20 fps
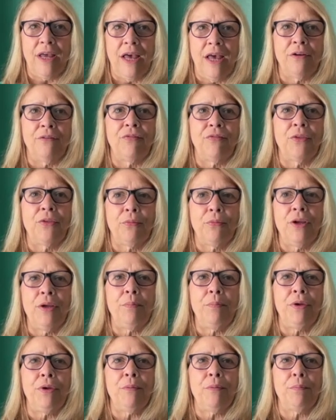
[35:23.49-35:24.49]
Out of three
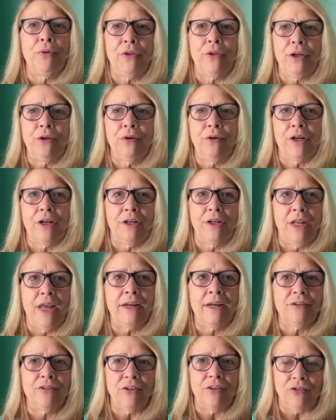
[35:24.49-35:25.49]
people that you're
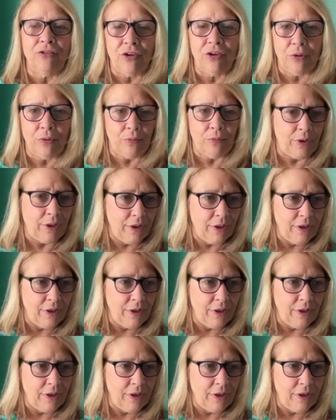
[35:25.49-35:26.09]
connected to,